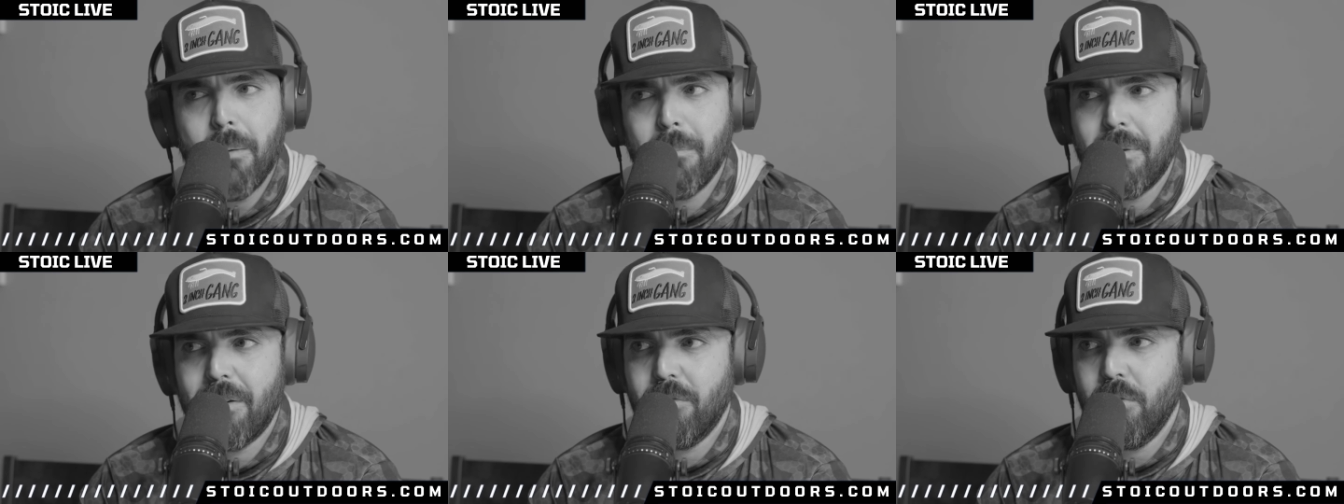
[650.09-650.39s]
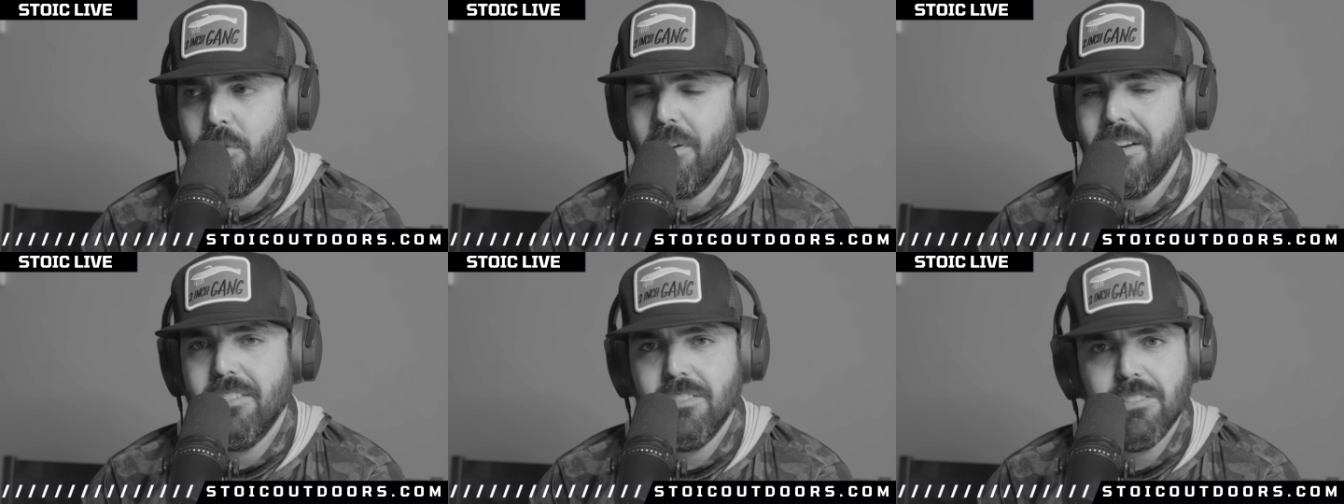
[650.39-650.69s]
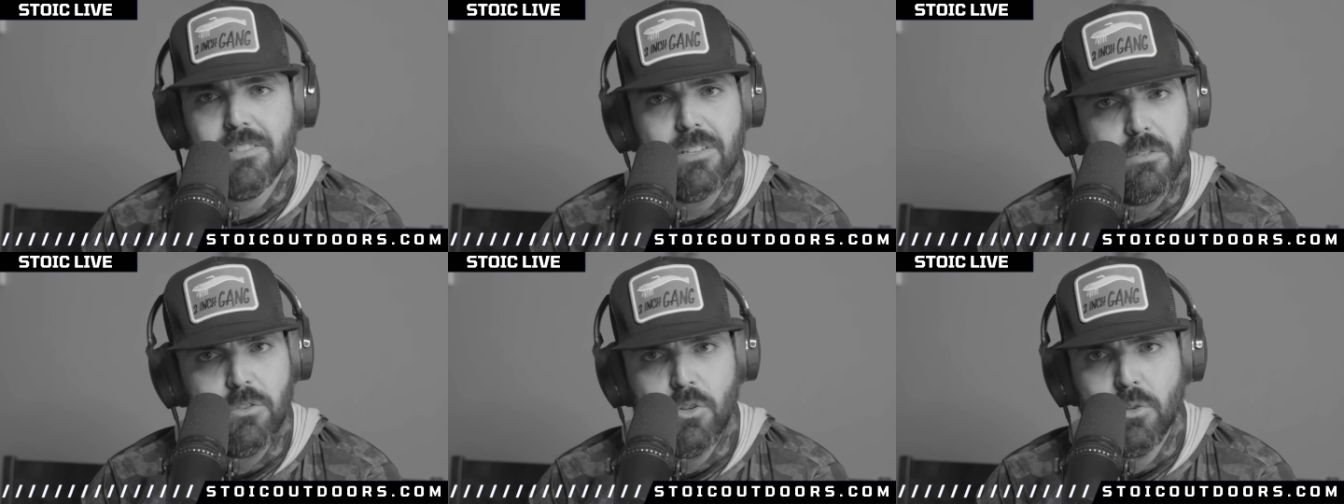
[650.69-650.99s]
my
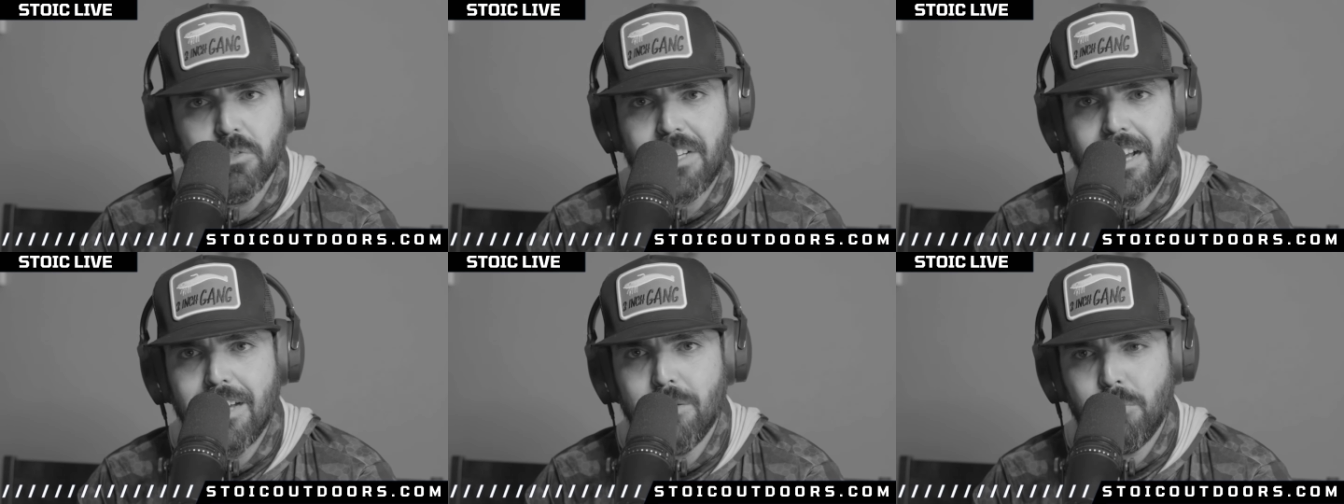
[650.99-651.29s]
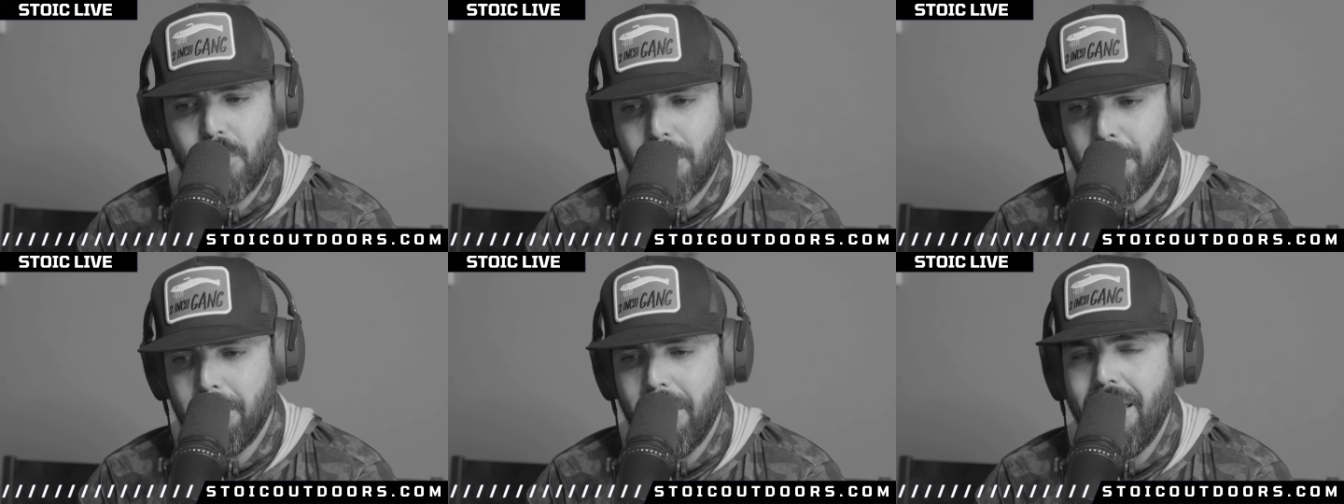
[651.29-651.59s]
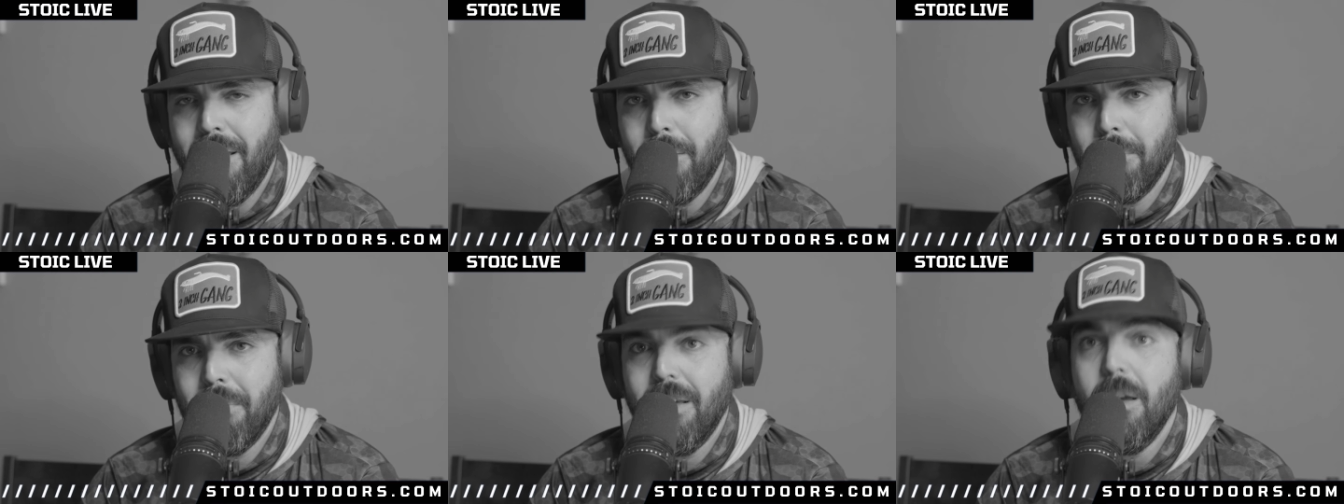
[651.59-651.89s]
friends. Those guys weren't
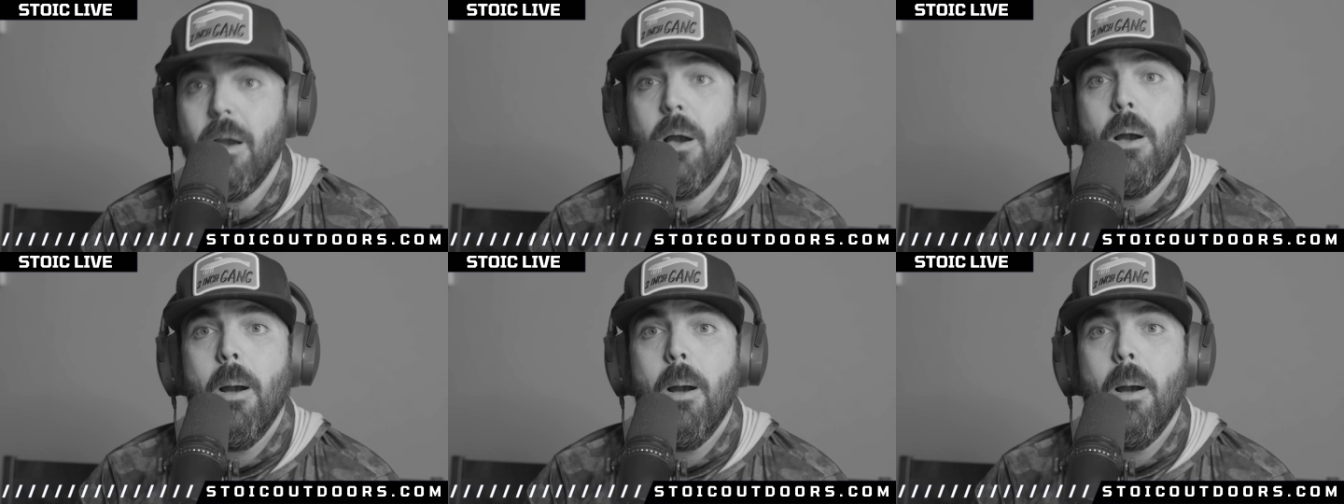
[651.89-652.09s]
paying me.